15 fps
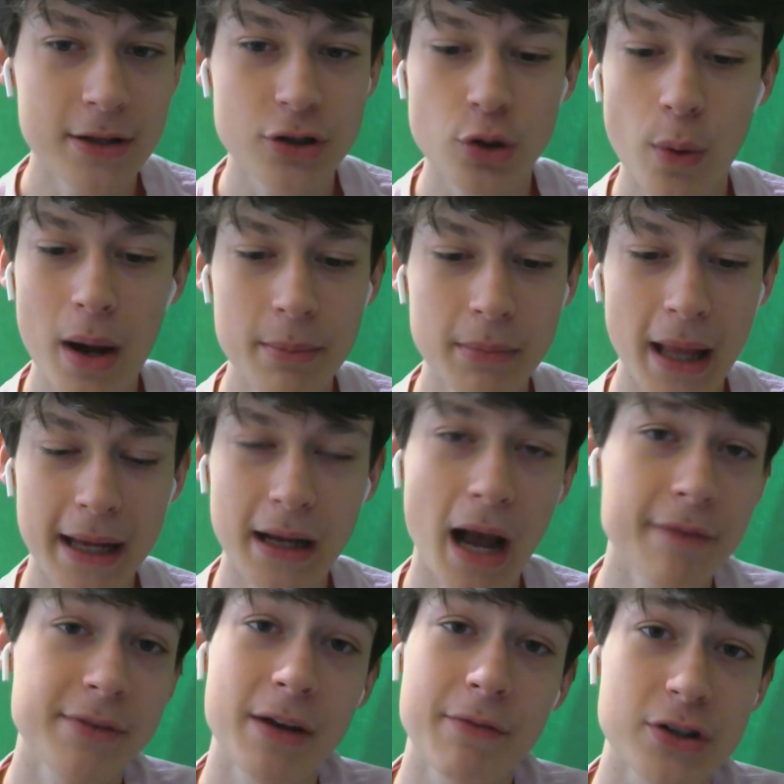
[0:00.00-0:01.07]
so I'm like,
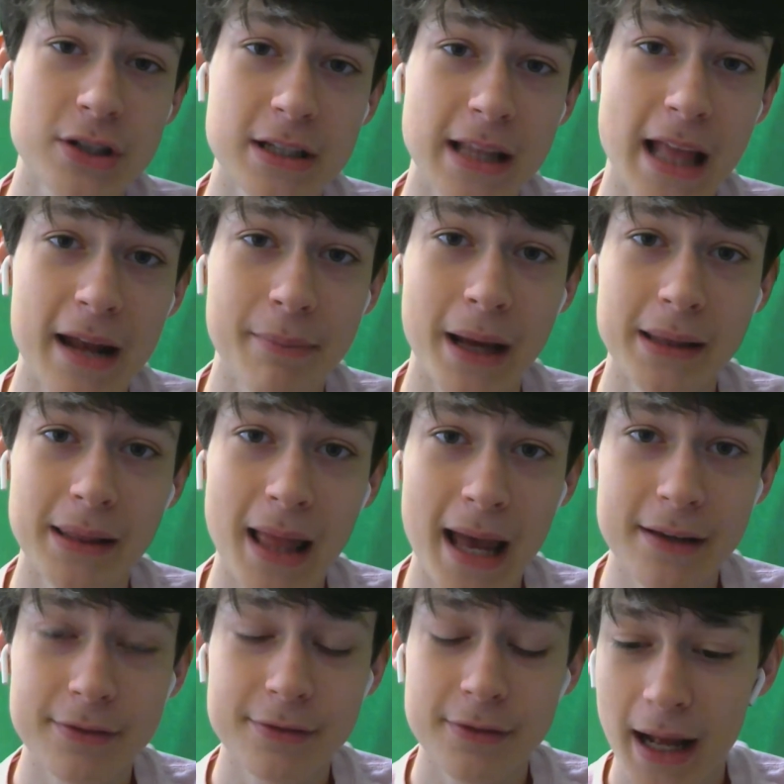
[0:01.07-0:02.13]
I've never seen that in my
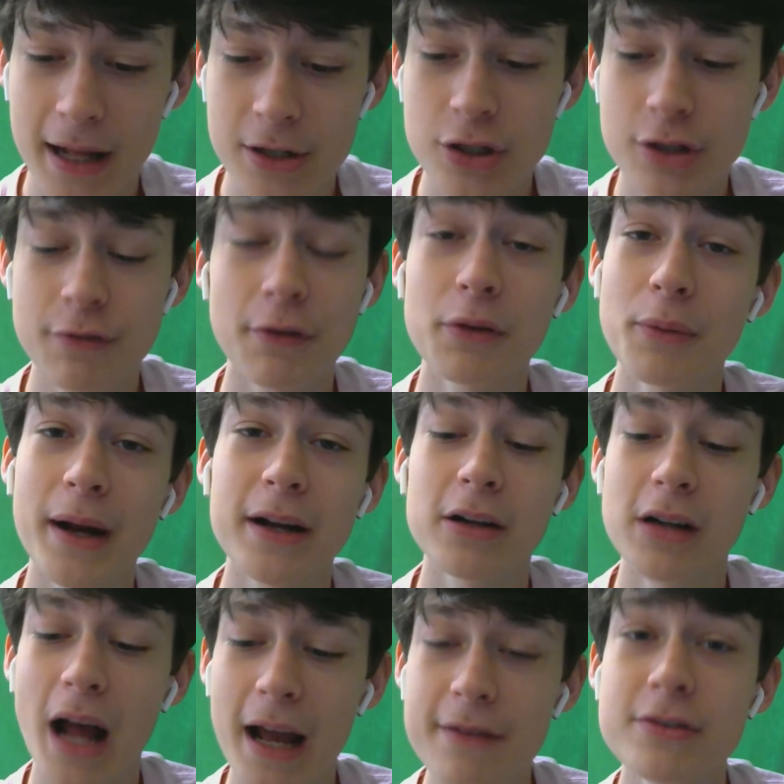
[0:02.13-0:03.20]
life. And just for the
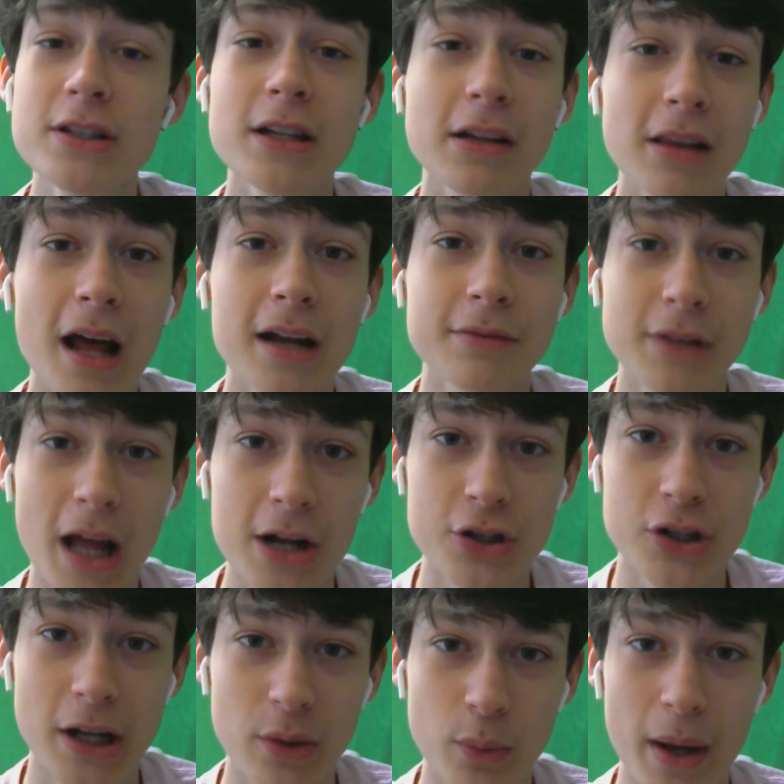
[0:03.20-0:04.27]
record, I've seen a lot of
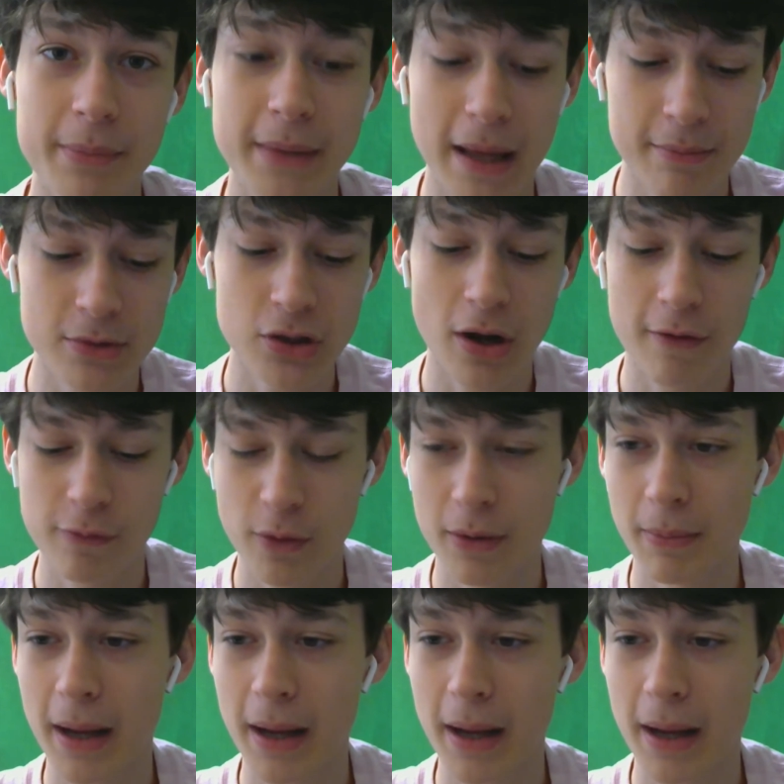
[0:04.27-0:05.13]
Logitech webcam software in my